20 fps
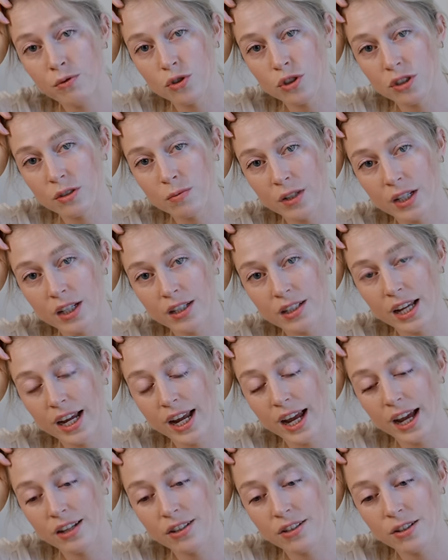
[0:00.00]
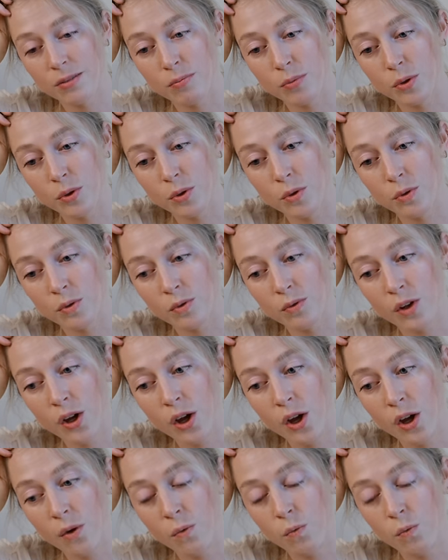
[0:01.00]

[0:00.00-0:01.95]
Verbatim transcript: just because I had to move